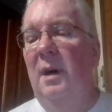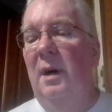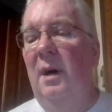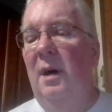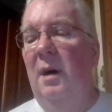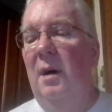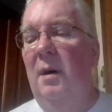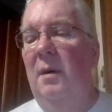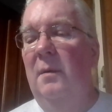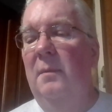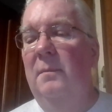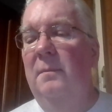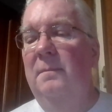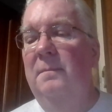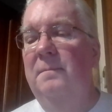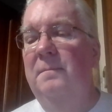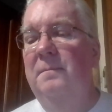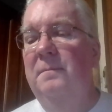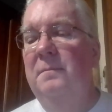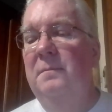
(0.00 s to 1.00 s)
Um,
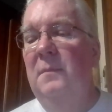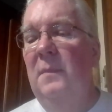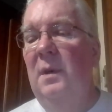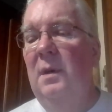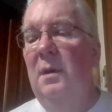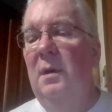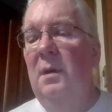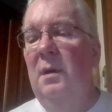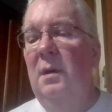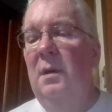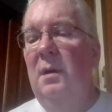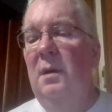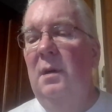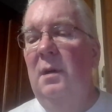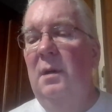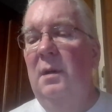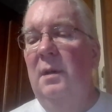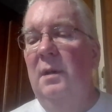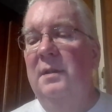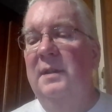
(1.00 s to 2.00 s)

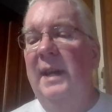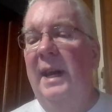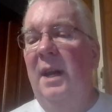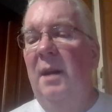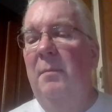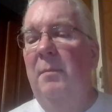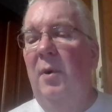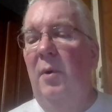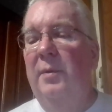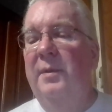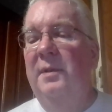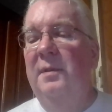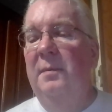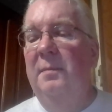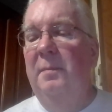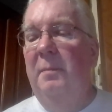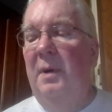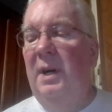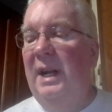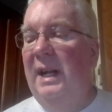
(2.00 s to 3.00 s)
the 10 Bolt
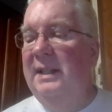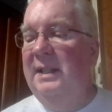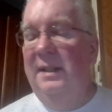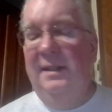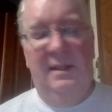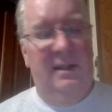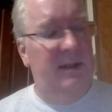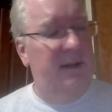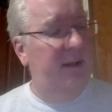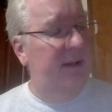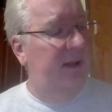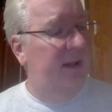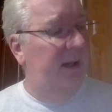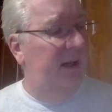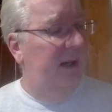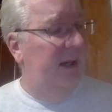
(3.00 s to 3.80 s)
to Pata,